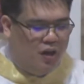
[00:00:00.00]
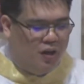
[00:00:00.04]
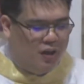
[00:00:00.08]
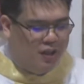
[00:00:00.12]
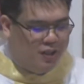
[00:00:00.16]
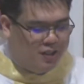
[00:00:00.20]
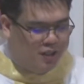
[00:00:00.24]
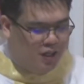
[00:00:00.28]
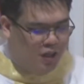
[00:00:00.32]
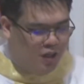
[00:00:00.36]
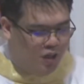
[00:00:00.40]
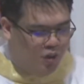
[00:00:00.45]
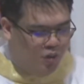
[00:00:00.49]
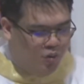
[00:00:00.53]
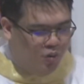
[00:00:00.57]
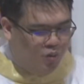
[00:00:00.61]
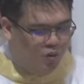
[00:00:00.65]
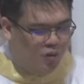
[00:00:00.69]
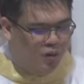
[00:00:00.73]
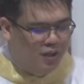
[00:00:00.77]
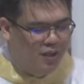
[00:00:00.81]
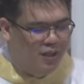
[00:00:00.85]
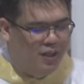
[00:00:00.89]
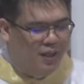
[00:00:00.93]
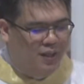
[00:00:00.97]
They are
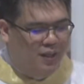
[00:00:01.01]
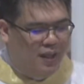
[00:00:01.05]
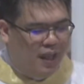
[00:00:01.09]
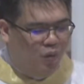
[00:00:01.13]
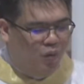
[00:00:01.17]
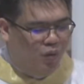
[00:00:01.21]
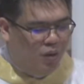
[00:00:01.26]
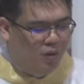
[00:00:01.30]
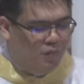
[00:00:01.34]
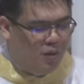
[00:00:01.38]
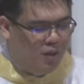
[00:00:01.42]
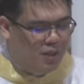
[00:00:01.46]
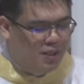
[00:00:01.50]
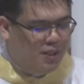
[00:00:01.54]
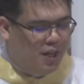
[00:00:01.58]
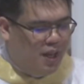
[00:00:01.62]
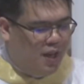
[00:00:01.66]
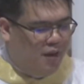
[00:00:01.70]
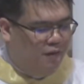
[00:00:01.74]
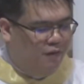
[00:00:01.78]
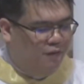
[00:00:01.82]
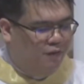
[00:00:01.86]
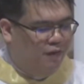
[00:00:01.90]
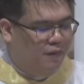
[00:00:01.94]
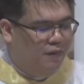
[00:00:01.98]
secure that they will be
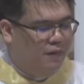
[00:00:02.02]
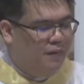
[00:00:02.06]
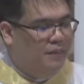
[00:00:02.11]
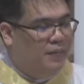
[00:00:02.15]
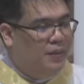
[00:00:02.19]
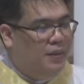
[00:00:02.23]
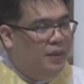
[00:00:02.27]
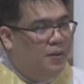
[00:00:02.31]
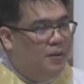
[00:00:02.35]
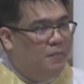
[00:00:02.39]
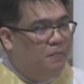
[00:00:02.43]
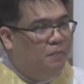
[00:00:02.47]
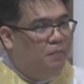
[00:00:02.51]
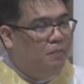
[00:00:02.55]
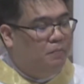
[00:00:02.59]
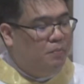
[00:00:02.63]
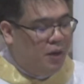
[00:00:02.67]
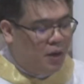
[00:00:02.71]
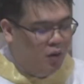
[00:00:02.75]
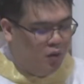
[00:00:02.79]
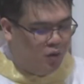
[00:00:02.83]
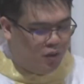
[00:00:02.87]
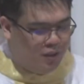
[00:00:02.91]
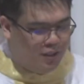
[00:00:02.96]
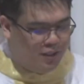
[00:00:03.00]
safe
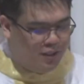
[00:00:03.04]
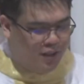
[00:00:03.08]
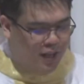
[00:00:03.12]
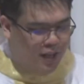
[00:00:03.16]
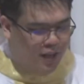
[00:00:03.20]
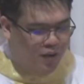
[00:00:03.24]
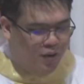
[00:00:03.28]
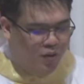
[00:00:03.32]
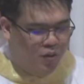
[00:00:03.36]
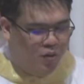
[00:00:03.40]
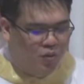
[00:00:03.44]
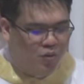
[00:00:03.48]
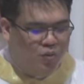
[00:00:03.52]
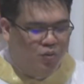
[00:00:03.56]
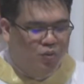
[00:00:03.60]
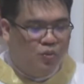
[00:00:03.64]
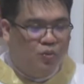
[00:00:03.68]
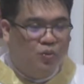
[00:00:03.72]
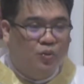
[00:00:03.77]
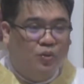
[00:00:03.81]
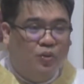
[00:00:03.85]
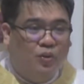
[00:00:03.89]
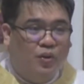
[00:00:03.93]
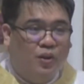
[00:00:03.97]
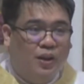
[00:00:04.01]
because they
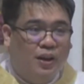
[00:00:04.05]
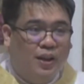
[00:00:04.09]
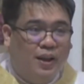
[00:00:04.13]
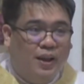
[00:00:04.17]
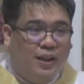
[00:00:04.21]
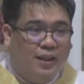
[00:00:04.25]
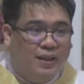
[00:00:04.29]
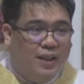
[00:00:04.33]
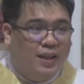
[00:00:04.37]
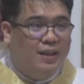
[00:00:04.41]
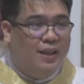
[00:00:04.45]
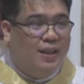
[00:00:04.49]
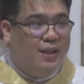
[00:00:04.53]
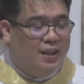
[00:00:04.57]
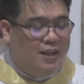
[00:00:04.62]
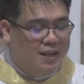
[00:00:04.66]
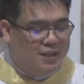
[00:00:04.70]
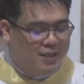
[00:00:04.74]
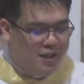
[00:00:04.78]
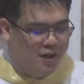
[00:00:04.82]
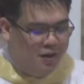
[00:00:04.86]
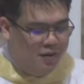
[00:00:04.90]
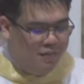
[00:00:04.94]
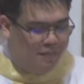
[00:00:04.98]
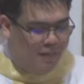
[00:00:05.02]
know that it
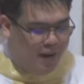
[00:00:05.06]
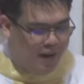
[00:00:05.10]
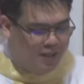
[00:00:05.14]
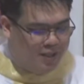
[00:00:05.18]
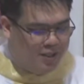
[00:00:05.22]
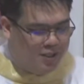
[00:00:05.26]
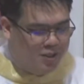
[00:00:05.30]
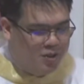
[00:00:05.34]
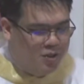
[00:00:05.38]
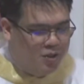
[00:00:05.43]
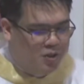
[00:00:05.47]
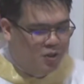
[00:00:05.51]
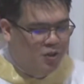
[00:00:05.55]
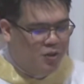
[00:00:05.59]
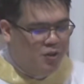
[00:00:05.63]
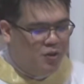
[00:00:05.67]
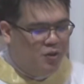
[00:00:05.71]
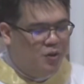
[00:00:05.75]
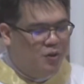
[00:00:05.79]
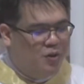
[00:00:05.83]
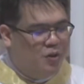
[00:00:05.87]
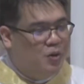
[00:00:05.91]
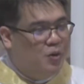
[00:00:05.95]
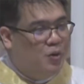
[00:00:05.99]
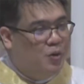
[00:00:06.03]
is their
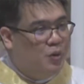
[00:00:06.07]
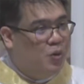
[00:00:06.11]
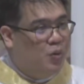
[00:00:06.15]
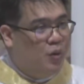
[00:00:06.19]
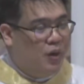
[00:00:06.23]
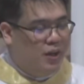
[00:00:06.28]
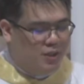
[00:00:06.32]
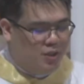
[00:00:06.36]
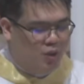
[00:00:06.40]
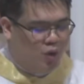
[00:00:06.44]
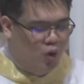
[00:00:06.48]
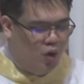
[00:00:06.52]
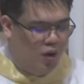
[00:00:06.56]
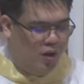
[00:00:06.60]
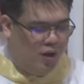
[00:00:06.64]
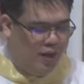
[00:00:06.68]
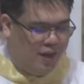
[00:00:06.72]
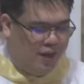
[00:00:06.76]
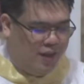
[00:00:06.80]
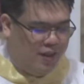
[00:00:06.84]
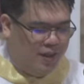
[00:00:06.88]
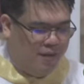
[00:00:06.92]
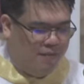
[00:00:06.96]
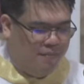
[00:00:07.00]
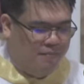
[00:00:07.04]
master who is
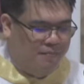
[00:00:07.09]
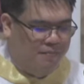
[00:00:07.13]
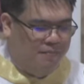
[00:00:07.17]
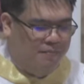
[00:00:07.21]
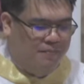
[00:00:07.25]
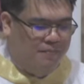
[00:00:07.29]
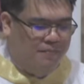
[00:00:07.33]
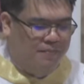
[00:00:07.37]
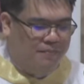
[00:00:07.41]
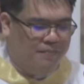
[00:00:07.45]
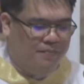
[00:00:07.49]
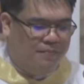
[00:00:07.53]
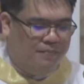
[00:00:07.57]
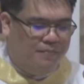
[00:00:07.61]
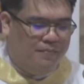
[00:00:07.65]
calling them.